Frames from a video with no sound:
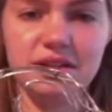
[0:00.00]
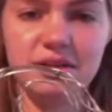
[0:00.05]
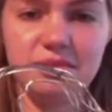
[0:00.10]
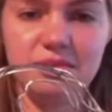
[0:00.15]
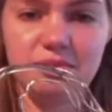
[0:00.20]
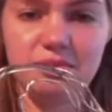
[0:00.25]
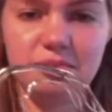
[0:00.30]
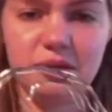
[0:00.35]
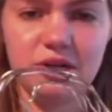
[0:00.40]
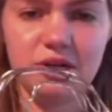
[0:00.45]

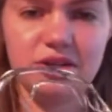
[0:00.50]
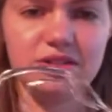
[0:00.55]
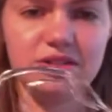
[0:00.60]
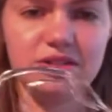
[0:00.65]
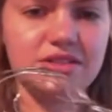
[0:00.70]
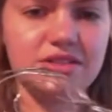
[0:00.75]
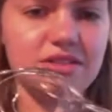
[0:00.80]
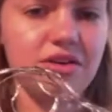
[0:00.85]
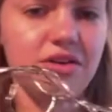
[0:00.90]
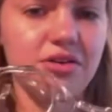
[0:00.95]
bird
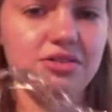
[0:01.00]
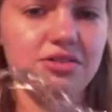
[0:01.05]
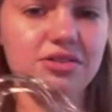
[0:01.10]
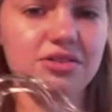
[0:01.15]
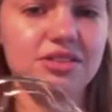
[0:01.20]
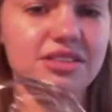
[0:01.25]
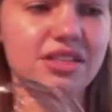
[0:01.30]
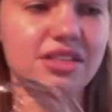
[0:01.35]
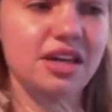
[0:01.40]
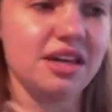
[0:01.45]

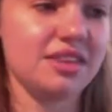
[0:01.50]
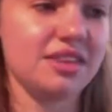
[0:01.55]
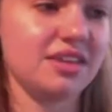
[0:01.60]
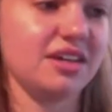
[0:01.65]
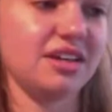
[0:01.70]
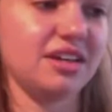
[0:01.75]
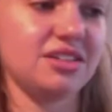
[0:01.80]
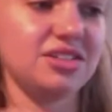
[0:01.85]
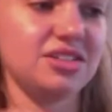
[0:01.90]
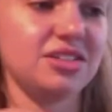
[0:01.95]
skulls. I
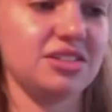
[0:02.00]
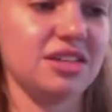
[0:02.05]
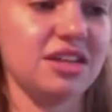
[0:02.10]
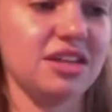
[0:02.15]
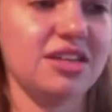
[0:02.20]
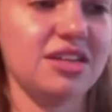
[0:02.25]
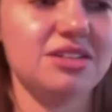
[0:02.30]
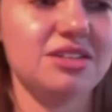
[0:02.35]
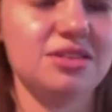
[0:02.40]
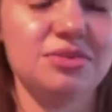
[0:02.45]
think I just
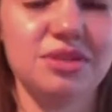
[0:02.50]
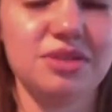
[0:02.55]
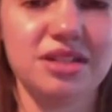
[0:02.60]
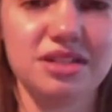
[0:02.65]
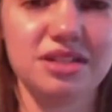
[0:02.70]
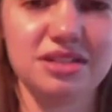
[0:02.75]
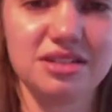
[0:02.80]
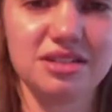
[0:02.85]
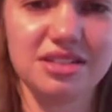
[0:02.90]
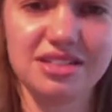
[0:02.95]
like doing
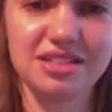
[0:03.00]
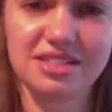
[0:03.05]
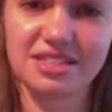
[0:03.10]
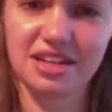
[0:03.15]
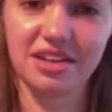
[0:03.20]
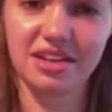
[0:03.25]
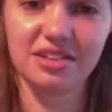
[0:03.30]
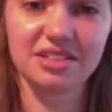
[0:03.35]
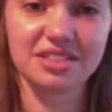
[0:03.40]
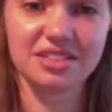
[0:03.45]

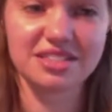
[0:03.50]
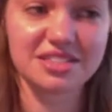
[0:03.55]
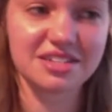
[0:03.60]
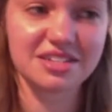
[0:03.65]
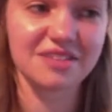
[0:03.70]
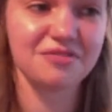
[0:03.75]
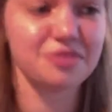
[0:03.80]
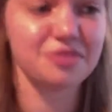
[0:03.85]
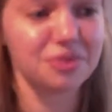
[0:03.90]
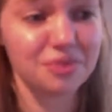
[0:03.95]
skeleton
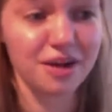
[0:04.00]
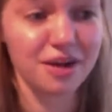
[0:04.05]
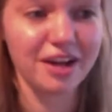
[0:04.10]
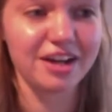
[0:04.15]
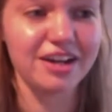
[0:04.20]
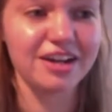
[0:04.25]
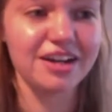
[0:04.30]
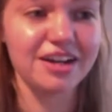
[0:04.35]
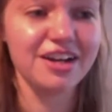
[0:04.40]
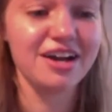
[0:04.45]
stuff with
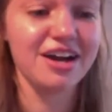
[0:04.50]
wire.